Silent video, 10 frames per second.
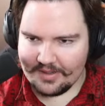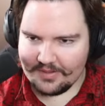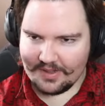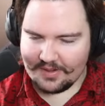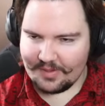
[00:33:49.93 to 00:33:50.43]

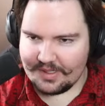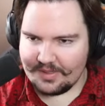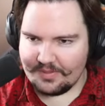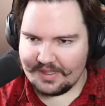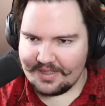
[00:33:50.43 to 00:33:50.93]
What if we
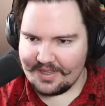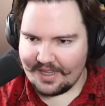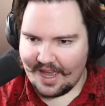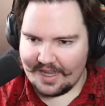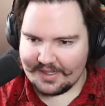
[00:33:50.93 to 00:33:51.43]
did one that's like
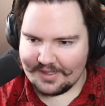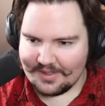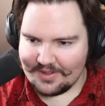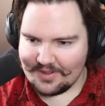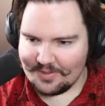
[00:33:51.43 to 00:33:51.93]

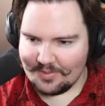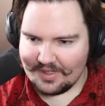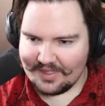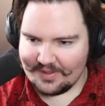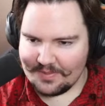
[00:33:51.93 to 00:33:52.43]
actors,
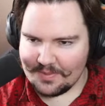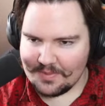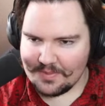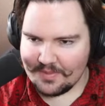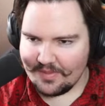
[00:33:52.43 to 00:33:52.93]
but
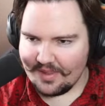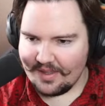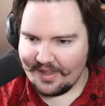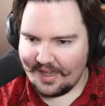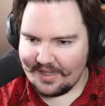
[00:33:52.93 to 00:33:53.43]

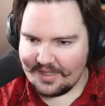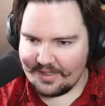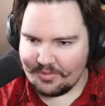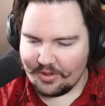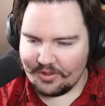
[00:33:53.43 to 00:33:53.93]
I need
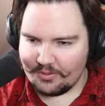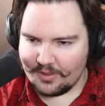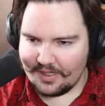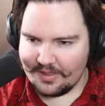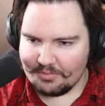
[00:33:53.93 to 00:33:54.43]

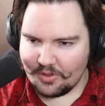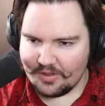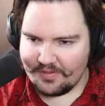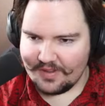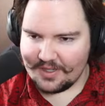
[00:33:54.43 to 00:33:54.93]
more
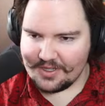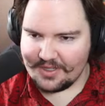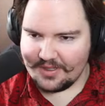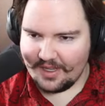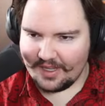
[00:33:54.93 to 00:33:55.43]
fish
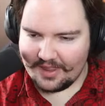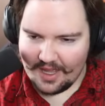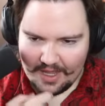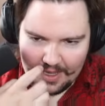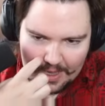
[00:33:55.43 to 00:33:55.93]
like that.